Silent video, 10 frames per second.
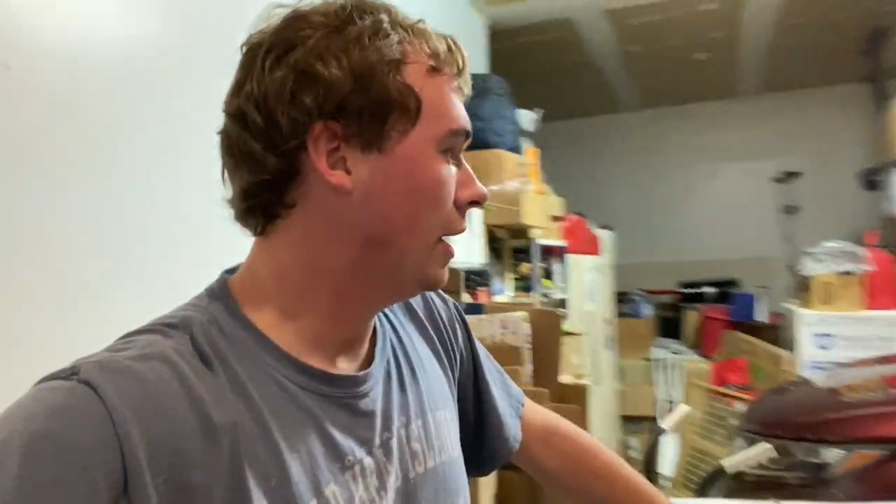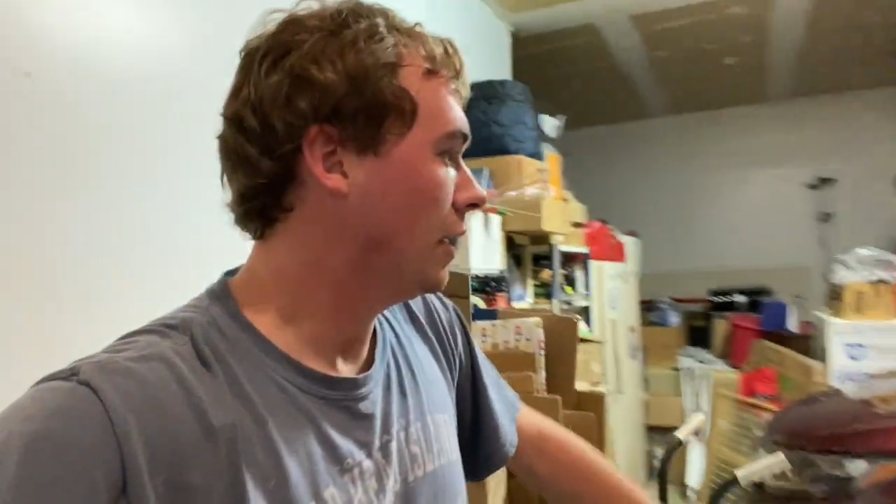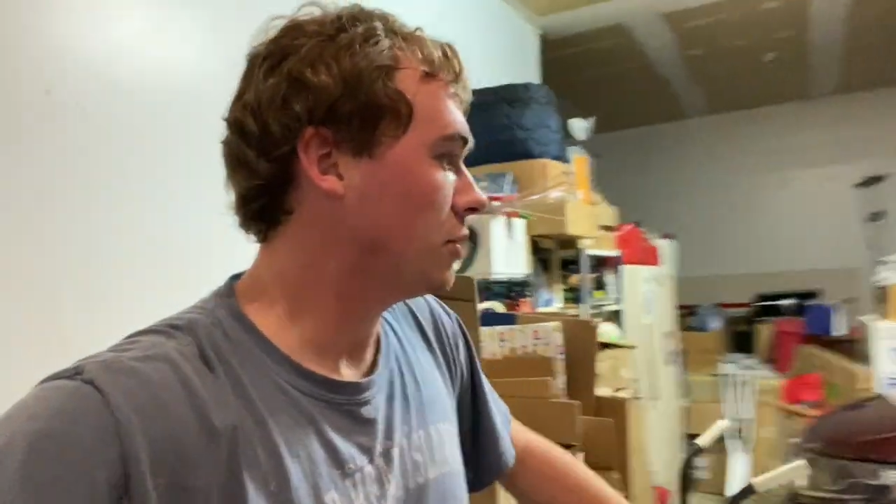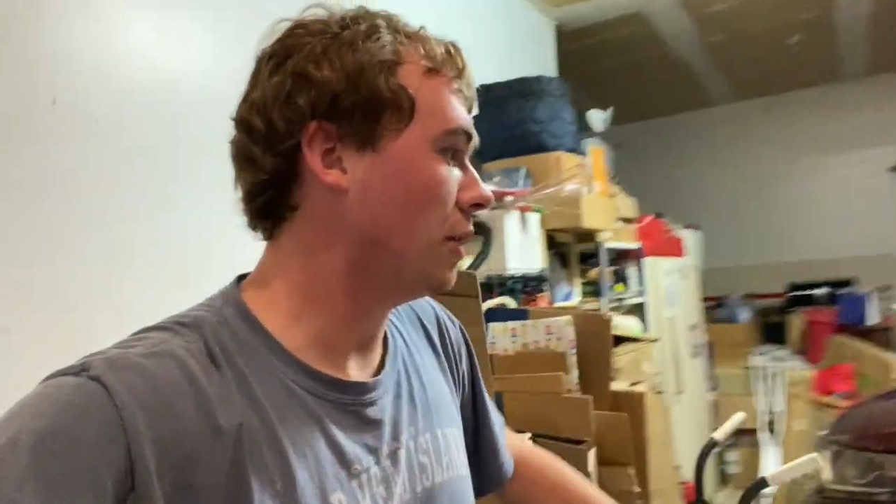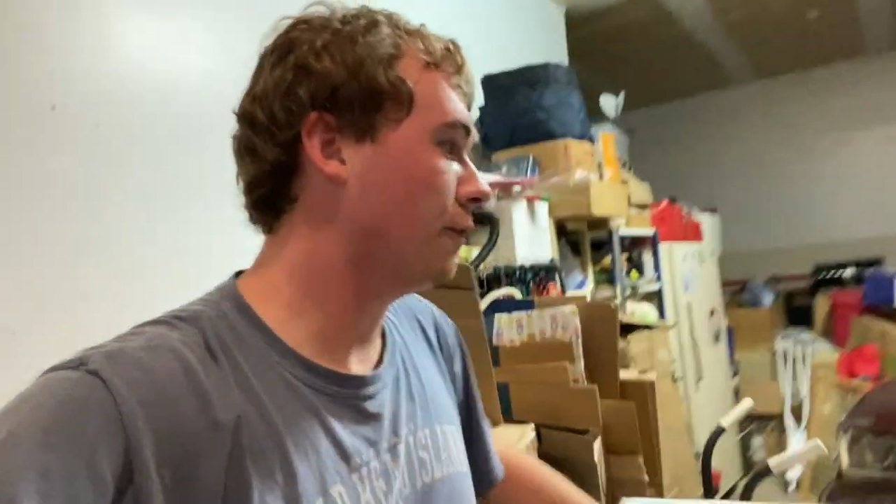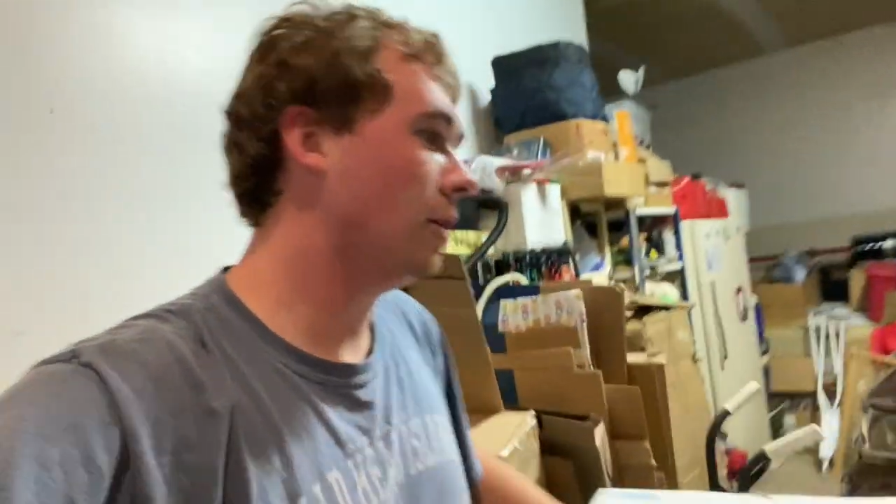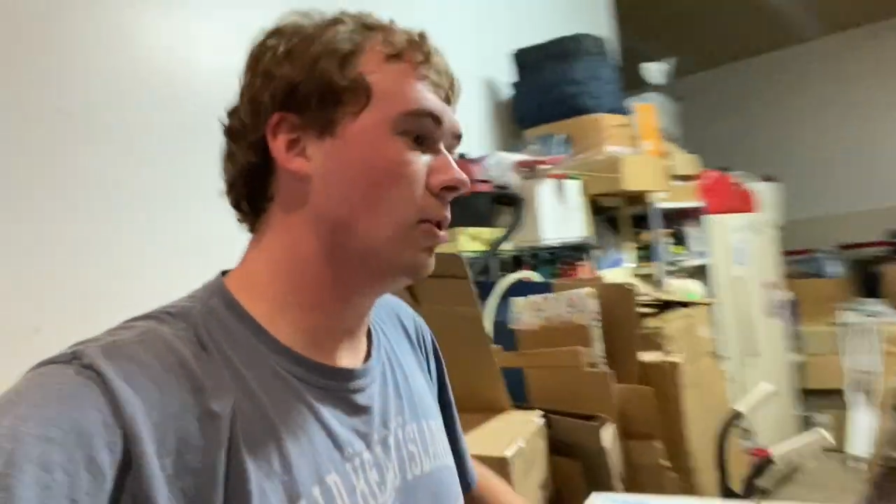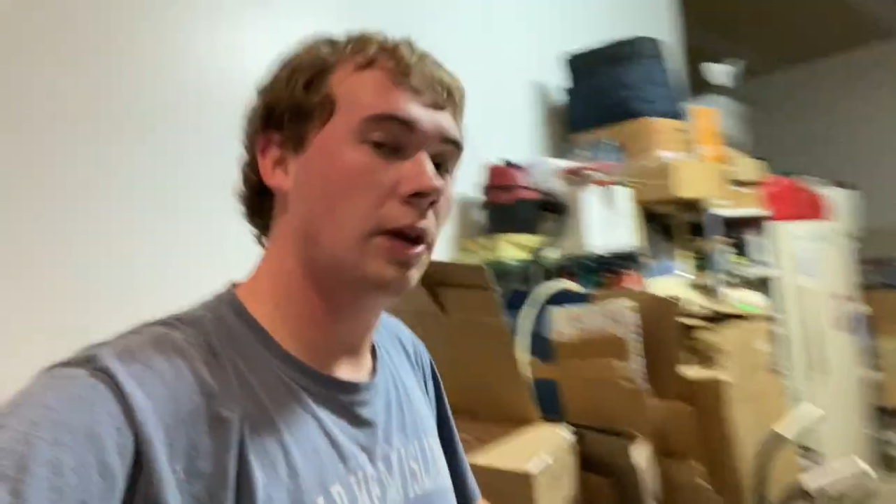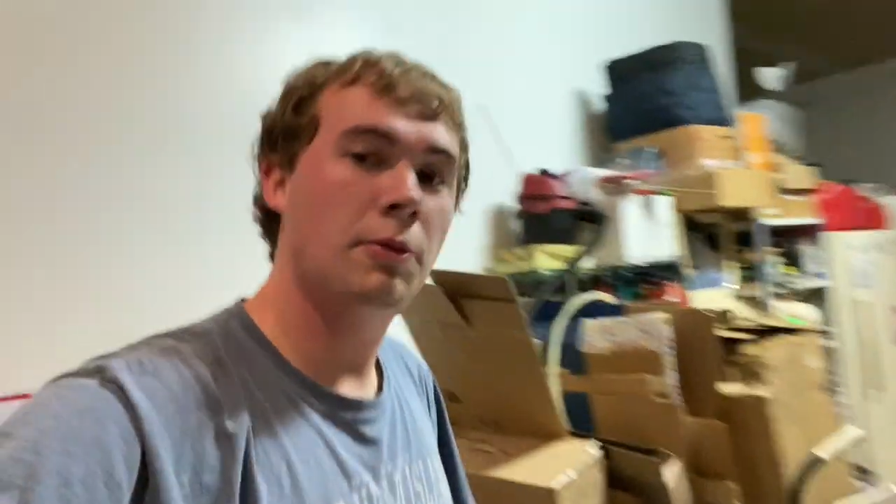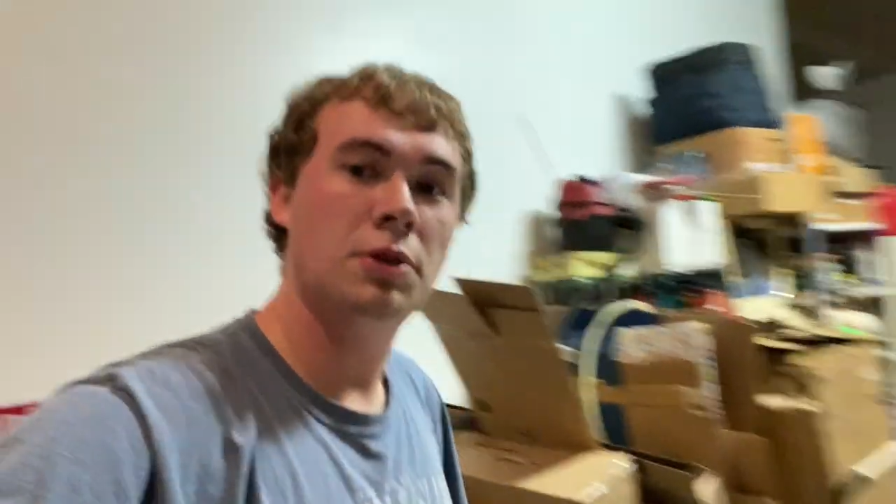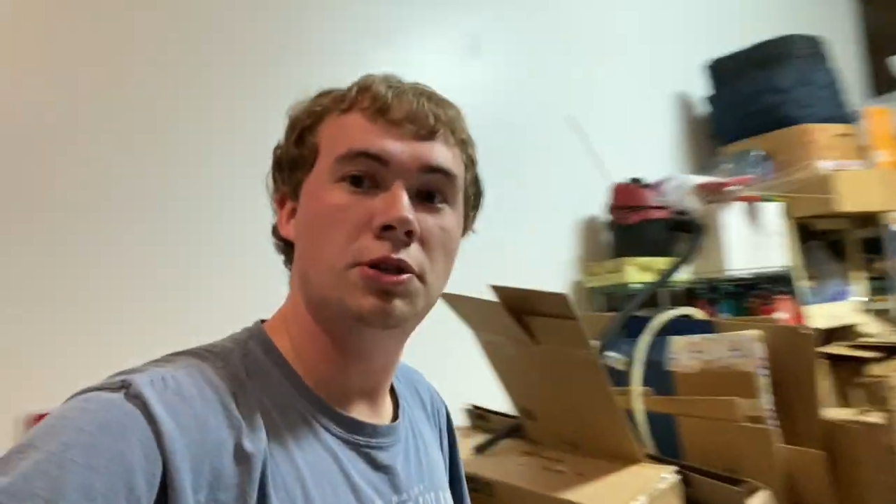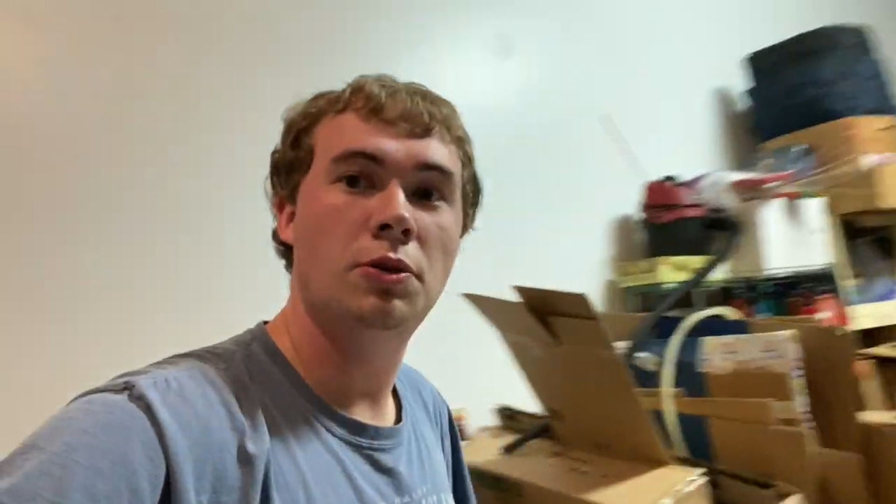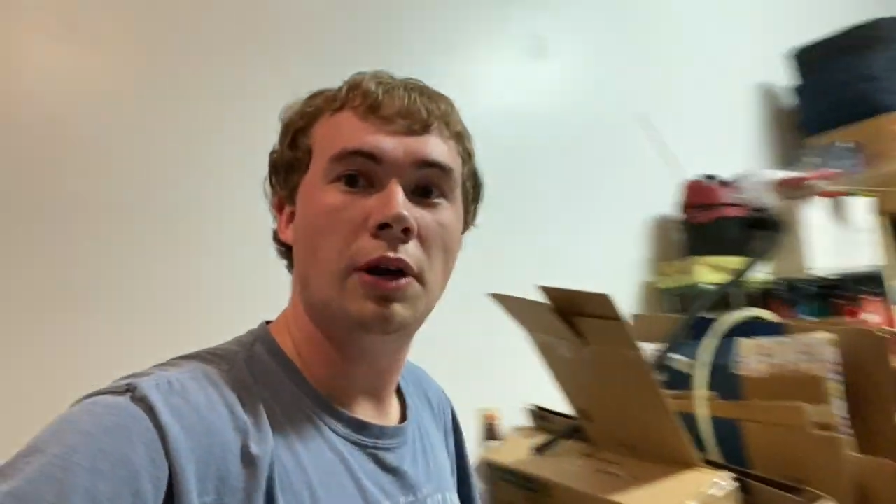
So I figured I would do